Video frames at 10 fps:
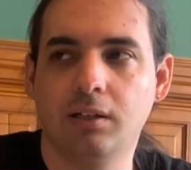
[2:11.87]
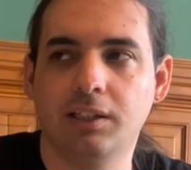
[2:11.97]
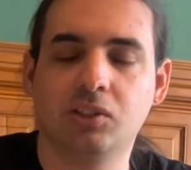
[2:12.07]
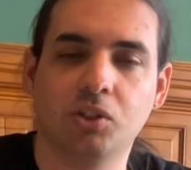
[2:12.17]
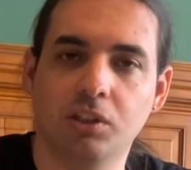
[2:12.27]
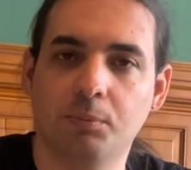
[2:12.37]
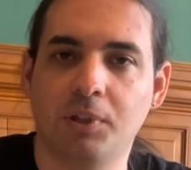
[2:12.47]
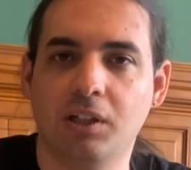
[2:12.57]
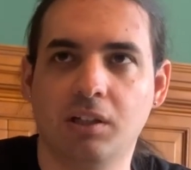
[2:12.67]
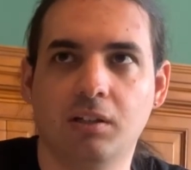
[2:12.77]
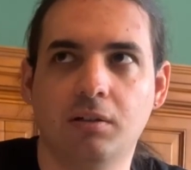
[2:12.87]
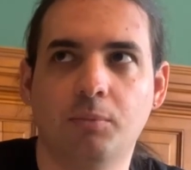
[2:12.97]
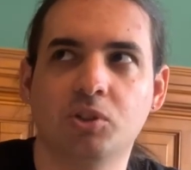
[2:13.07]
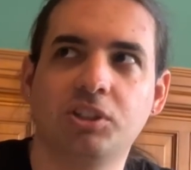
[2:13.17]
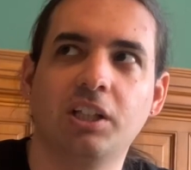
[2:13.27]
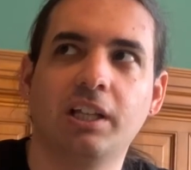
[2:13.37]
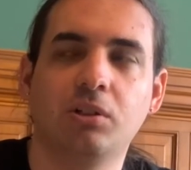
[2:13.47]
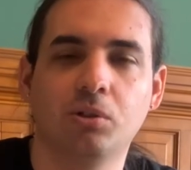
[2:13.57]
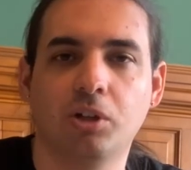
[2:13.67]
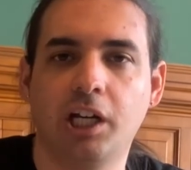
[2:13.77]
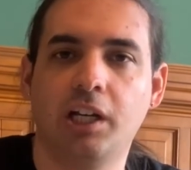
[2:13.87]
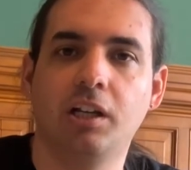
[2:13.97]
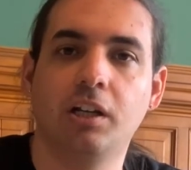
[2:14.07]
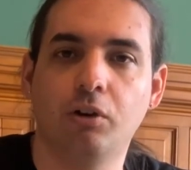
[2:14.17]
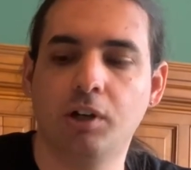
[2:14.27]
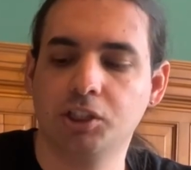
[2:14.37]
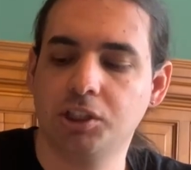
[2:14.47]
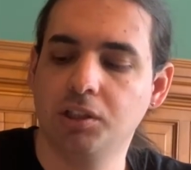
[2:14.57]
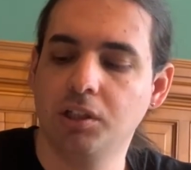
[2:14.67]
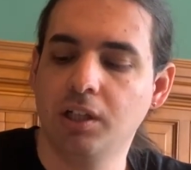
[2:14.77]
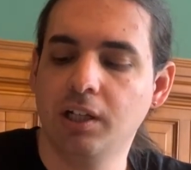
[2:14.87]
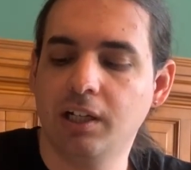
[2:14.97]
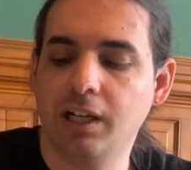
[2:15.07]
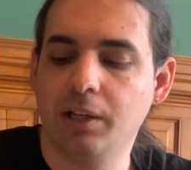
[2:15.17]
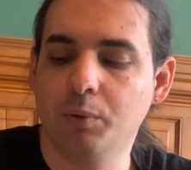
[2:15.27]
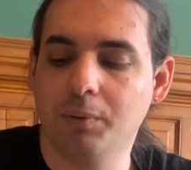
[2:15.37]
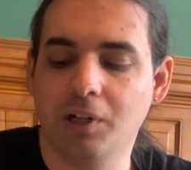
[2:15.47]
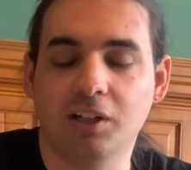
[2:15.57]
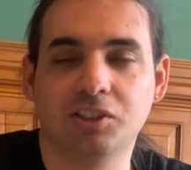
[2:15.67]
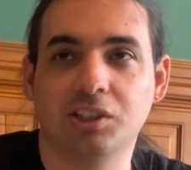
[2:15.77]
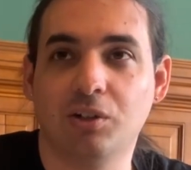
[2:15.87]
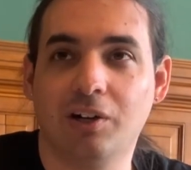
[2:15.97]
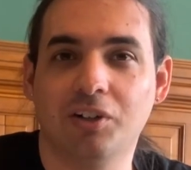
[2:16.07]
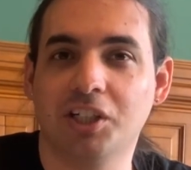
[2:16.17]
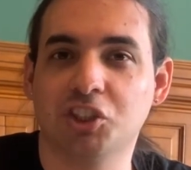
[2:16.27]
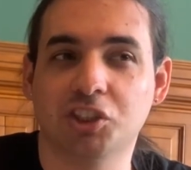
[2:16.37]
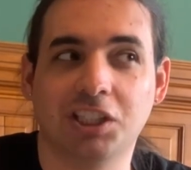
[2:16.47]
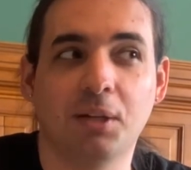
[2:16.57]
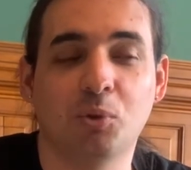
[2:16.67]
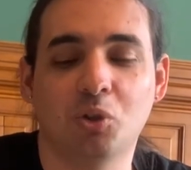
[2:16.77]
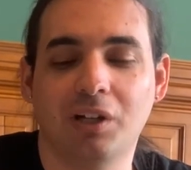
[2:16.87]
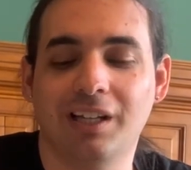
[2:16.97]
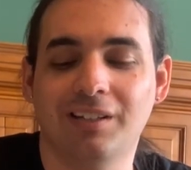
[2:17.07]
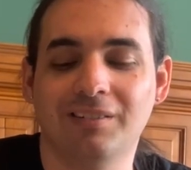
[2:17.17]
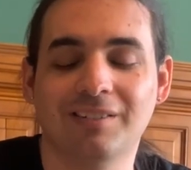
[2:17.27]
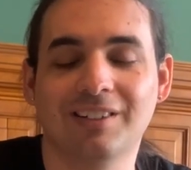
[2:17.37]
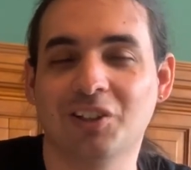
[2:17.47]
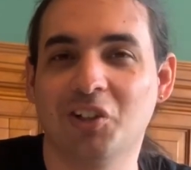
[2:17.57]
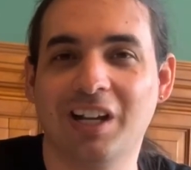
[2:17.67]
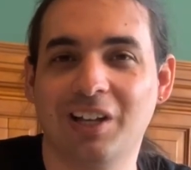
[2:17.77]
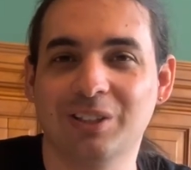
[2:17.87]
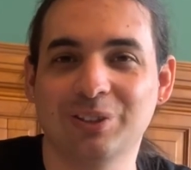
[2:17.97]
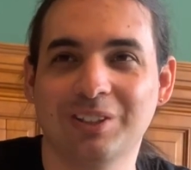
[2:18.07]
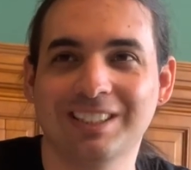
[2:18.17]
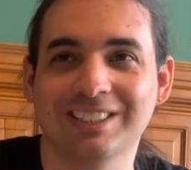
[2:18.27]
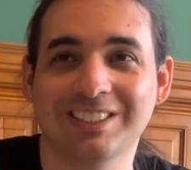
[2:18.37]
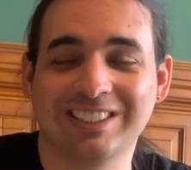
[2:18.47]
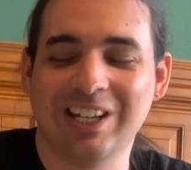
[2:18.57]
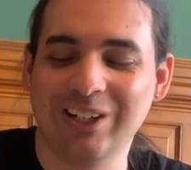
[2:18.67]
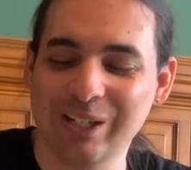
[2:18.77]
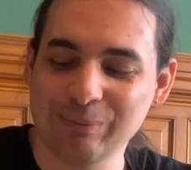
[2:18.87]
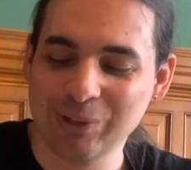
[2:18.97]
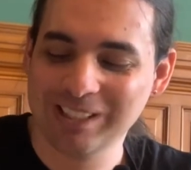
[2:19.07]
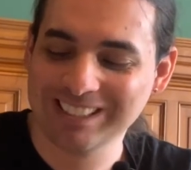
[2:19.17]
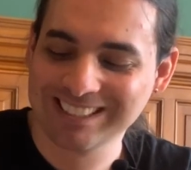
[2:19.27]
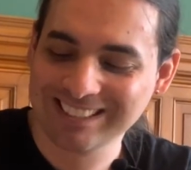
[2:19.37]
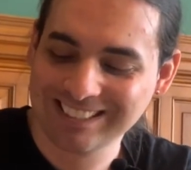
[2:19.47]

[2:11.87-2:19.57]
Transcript: Eastern European, mostly like Ukrainian and Russian. And we would all sit around our kitchen table and learn how to do this on Saturday mornings.